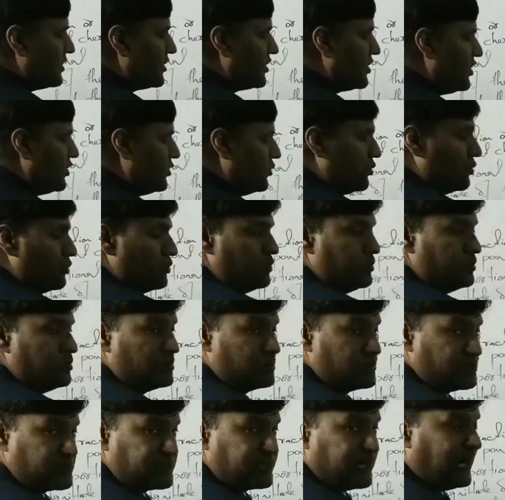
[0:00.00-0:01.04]
Q,
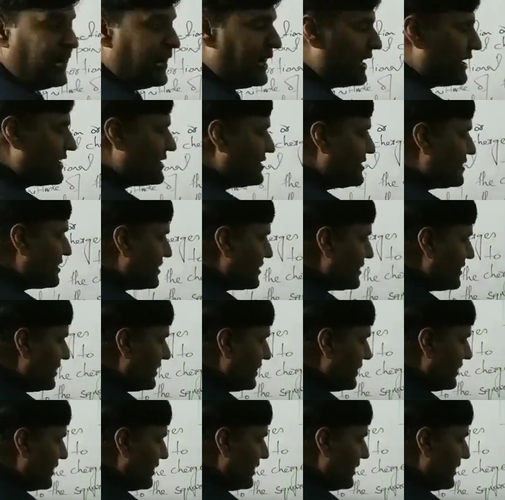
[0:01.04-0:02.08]
charge,
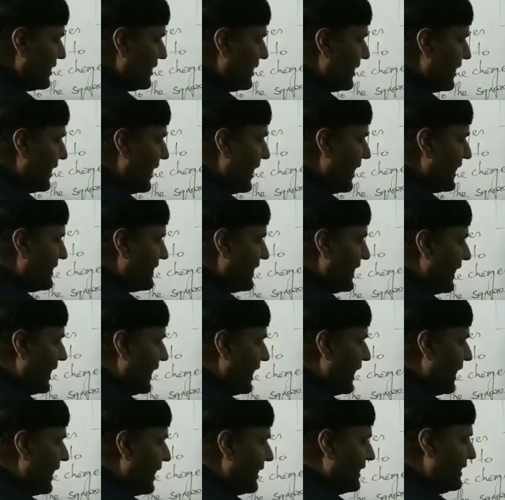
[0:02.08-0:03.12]
and
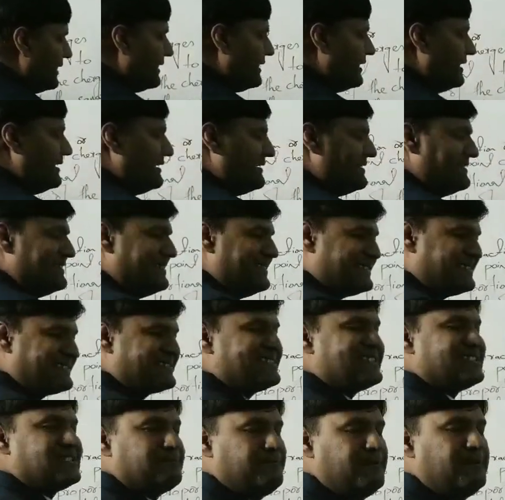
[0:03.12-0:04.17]
R,
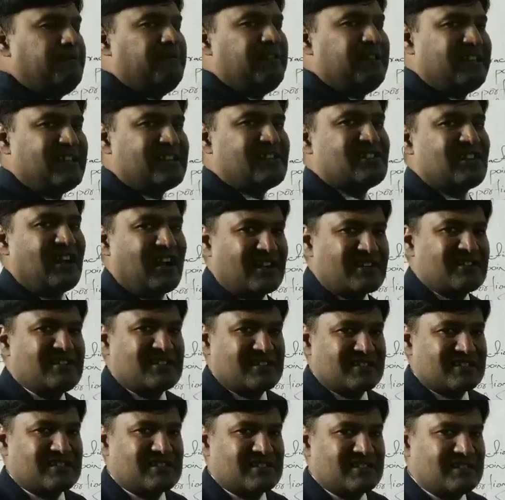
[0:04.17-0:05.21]
distance between the
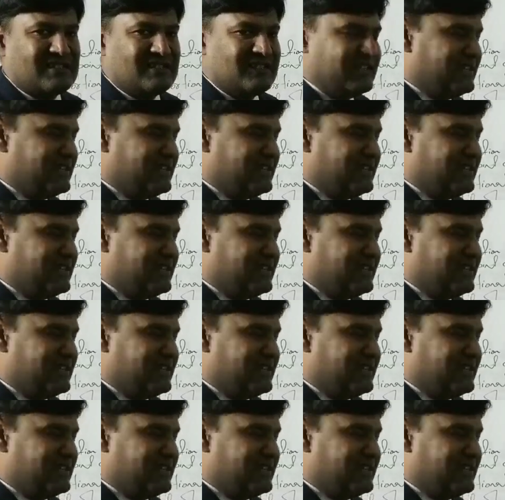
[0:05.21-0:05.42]
charges.